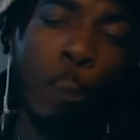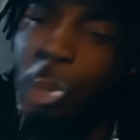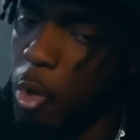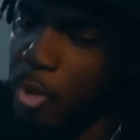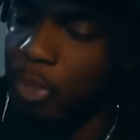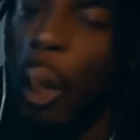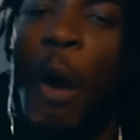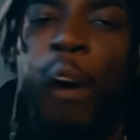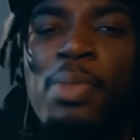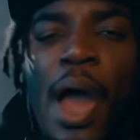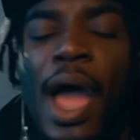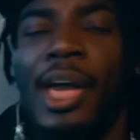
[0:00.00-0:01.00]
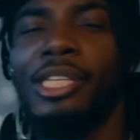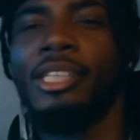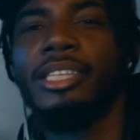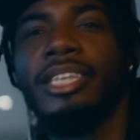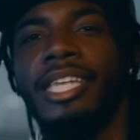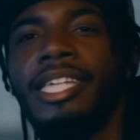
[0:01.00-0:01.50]
this fast.
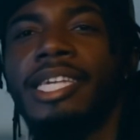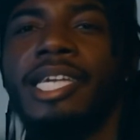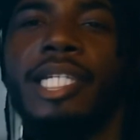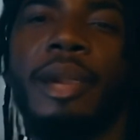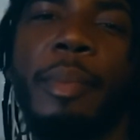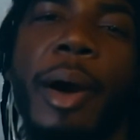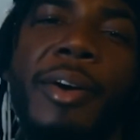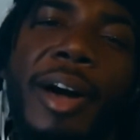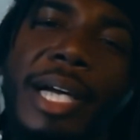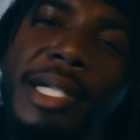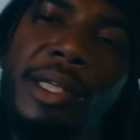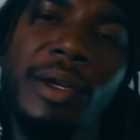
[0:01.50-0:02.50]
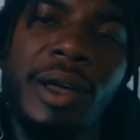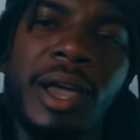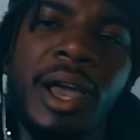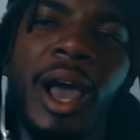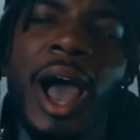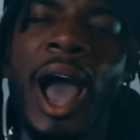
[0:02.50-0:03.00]
Take a look at all of
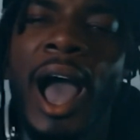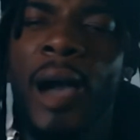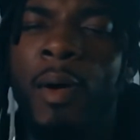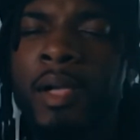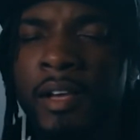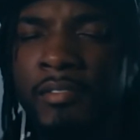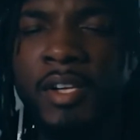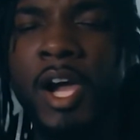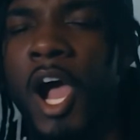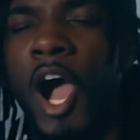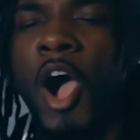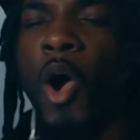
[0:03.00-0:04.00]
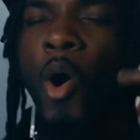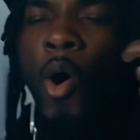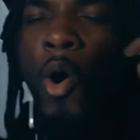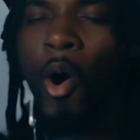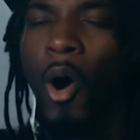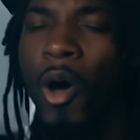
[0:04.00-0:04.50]
these. These are all
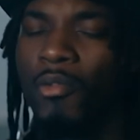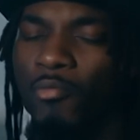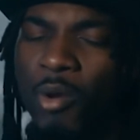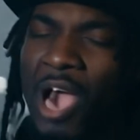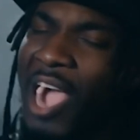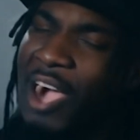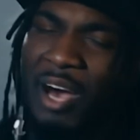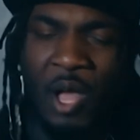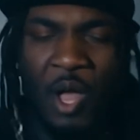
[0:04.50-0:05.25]
generated from